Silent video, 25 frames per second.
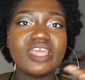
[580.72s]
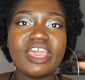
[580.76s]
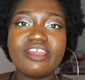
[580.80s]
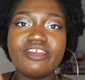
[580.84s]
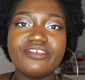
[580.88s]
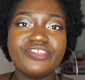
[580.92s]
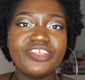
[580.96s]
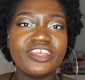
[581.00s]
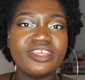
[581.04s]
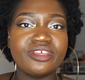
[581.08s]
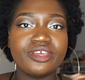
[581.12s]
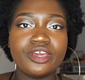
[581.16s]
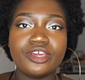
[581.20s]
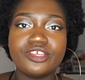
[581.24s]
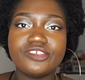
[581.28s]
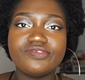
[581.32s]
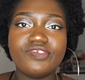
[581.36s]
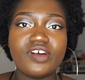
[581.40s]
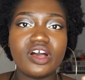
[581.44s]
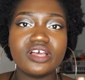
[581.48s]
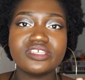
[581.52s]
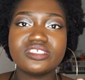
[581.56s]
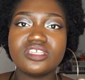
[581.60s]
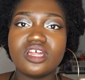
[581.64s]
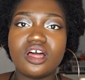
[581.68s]
Everything goes
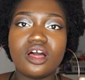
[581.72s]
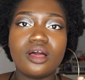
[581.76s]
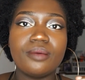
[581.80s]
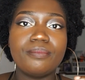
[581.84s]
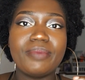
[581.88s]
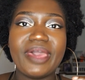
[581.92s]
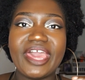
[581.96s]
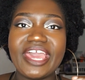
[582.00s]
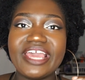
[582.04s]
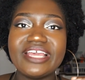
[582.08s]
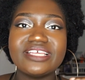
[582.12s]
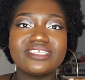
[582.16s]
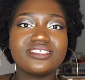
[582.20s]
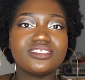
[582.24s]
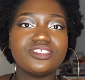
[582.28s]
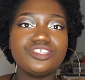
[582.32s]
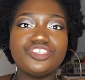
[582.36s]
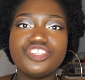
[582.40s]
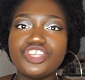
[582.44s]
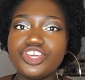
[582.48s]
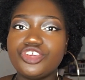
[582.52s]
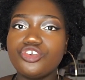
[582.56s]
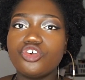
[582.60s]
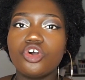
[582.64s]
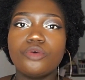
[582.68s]
faster, pace,
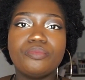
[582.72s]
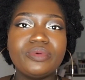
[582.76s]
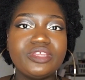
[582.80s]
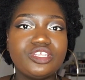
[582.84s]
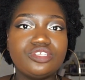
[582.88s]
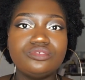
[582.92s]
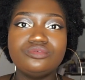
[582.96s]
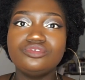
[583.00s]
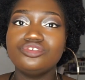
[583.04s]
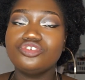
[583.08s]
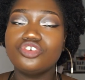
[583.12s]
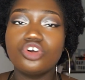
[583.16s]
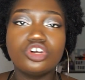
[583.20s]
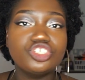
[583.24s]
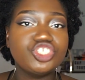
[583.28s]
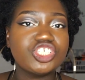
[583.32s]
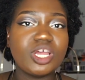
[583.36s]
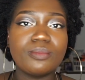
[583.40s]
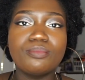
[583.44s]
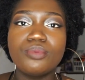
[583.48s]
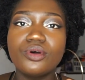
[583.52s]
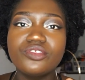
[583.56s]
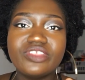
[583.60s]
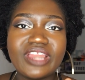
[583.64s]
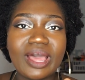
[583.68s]
you gotta
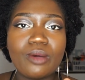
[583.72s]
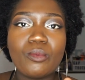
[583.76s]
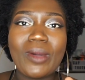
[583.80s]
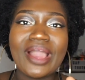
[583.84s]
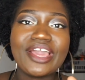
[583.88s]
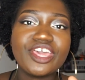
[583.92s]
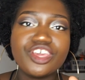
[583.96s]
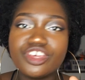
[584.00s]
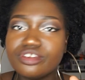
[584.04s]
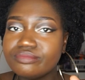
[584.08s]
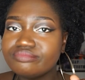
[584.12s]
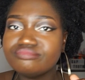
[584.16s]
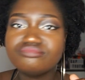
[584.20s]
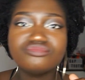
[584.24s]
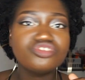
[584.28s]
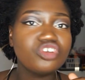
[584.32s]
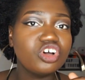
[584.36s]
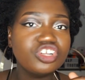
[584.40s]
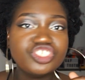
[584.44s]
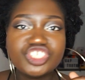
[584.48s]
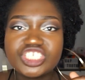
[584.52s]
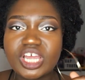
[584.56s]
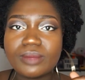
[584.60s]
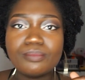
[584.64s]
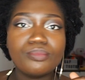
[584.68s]
jump on that wagon,
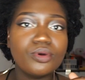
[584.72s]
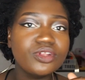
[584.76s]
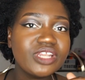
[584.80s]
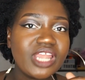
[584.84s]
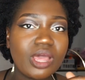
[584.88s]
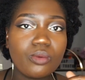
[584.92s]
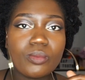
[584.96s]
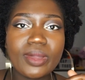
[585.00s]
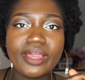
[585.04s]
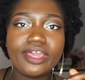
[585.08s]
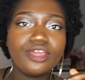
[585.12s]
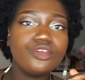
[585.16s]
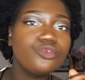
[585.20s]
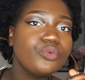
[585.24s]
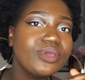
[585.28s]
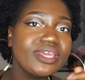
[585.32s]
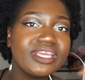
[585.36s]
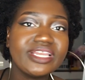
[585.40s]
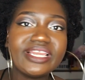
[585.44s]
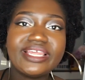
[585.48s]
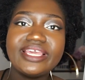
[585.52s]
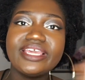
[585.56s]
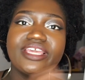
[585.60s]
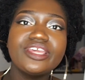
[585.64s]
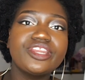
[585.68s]

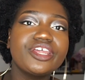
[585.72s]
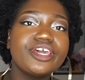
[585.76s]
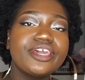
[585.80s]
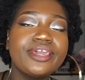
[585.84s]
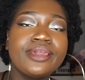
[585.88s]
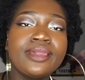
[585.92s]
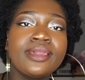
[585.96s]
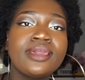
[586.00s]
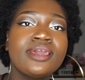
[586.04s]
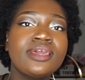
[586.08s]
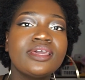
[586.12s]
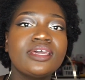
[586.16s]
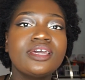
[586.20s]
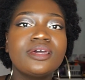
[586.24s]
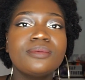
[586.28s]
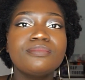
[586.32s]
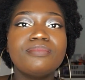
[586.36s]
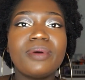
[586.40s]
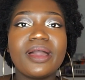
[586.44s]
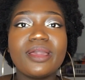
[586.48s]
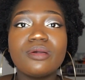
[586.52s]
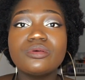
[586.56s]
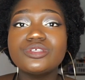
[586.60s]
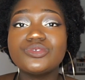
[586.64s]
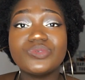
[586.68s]
quickly,
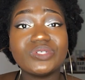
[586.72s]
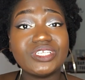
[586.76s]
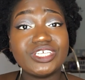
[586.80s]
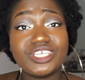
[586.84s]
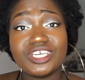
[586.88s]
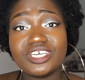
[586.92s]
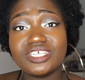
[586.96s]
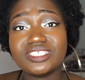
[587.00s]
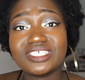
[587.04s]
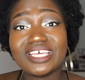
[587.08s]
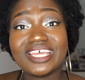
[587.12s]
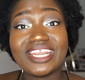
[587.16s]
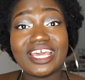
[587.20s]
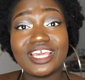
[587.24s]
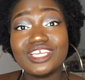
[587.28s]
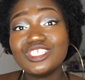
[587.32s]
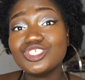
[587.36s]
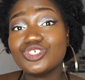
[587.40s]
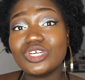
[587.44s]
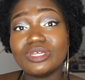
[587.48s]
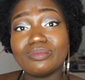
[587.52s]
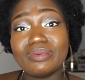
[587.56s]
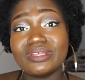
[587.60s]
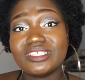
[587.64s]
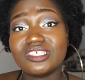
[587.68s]
but it was really good, and I
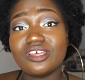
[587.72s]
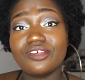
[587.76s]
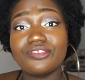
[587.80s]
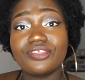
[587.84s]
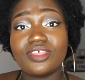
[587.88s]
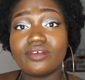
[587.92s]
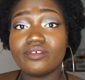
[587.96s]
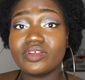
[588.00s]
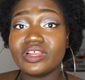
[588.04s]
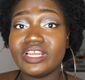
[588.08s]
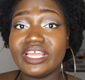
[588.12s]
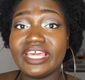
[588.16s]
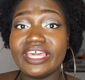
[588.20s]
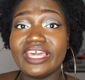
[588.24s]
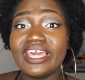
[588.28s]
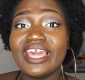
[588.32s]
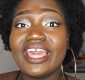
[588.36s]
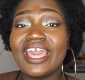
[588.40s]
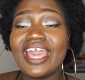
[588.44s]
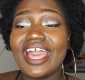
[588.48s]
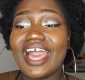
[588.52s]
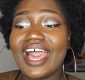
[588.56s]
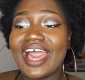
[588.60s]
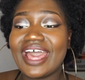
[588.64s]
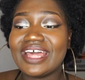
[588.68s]
enjoyed myself thoroughly,
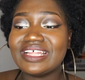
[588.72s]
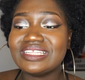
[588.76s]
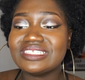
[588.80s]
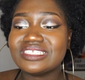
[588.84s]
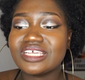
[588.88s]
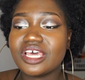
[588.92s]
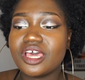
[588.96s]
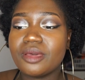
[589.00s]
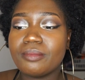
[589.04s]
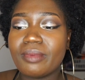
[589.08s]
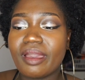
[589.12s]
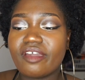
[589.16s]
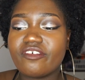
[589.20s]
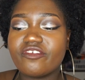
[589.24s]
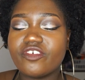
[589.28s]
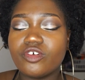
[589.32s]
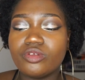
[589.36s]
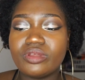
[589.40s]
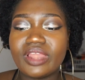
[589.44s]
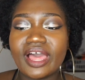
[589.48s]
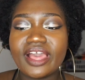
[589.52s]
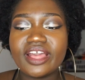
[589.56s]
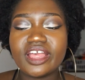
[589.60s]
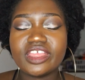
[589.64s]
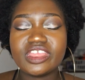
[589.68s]
and I feel
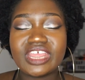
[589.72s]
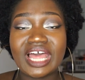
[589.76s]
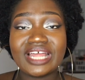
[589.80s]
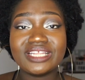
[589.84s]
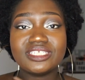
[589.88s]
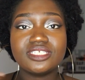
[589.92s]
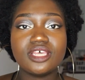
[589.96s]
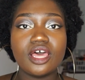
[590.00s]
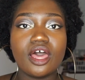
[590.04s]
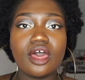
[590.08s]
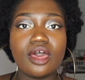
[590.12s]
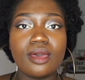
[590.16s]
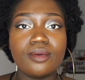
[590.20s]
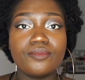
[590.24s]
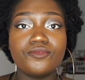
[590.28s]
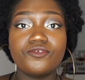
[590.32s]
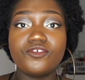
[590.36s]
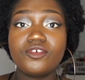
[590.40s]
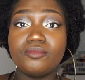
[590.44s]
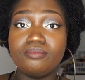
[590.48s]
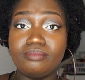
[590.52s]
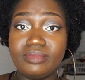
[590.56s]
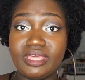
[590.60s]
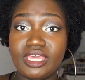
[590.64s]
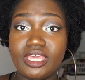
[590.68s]
like that term
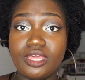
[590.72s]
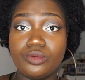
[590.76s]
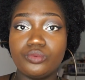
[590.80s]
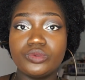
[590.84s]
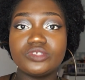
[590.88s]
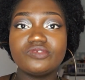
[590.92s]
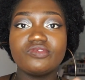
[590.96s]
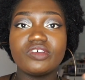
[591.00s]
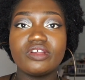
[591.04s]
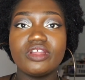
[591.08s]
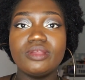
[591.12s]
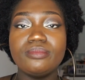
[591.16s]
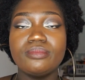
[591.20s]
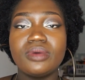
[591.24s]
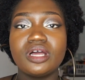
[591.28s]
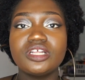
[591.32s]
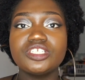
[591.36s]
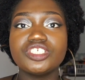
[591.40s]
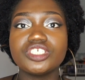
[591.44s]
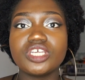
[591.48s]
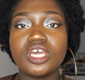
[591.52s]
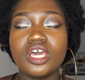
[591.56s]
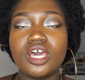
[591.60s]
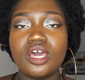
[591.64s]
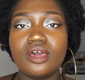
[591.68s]
for me was very
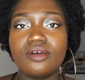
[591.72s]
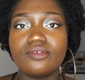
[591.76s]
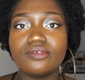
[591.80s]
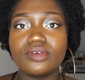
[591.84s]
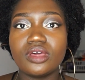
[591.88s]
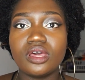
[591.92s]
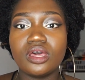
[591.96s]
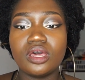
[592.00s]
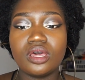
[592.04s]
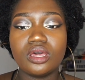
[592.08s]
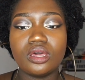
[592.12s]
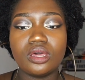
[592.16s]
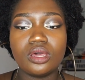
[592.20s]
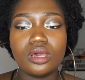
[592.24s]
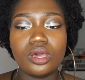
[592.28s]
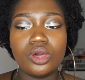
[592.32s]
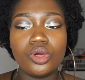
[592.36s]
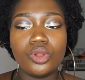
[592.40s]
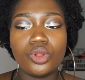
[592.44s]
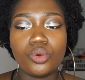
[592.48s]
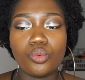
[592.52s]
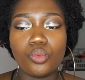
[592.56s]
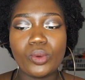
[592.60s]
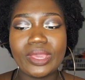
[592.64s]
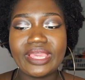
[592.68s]
much
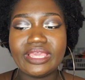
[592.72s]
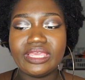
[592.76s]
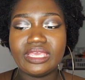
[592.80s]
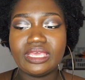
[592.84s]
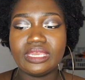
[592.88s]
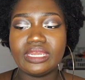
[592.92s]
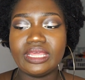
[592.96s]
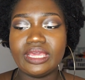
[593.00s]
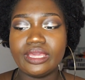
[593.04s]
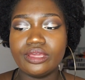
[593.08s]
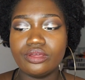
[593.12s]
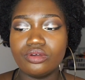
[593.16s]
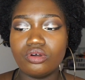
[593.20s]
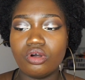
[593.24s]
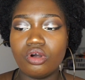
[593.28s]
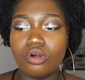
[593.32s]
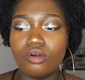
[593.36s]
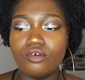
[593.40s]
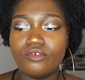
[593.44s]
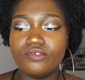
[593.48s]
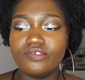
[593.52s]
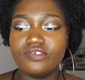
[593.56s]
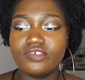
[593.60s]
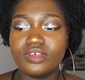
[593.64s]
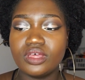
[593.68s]
an awakening
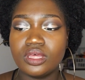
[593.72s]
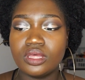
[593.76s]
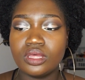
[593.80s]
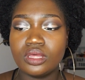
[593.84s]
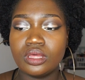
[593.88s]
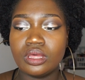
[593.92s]
of